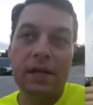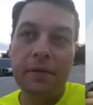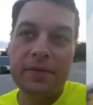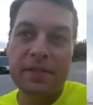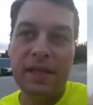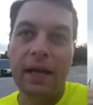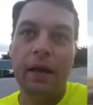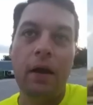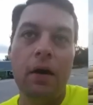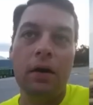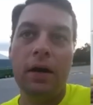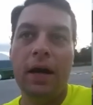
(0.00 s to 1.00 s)
I was thinking,
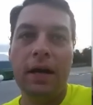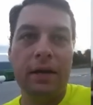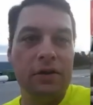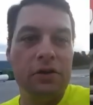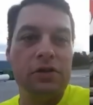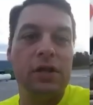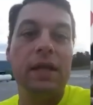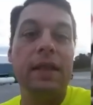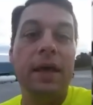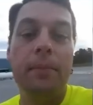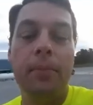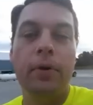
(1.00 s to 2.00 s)
oh, okay, usually
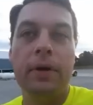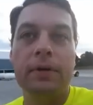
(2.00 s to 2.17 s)
they put